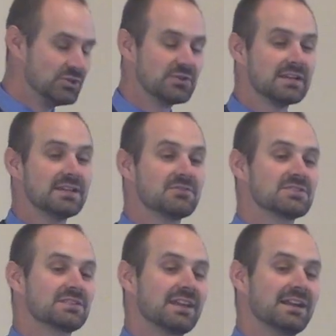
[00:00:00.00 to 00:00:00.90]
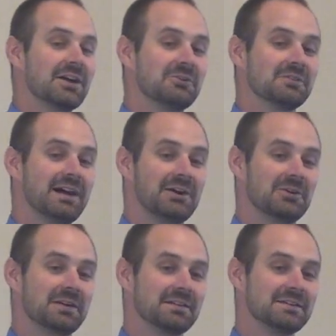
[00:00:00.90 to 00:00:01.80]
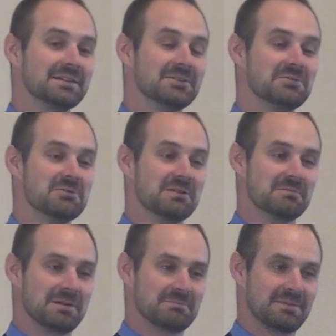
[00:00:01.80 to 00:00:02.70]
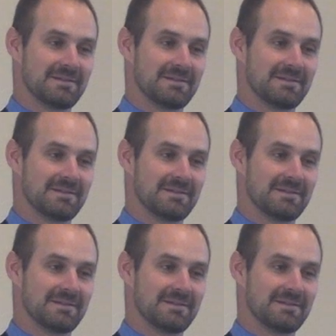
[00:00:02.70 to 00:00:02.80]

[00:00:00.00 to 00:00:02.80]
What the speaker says: You can even say it out loud if you remember.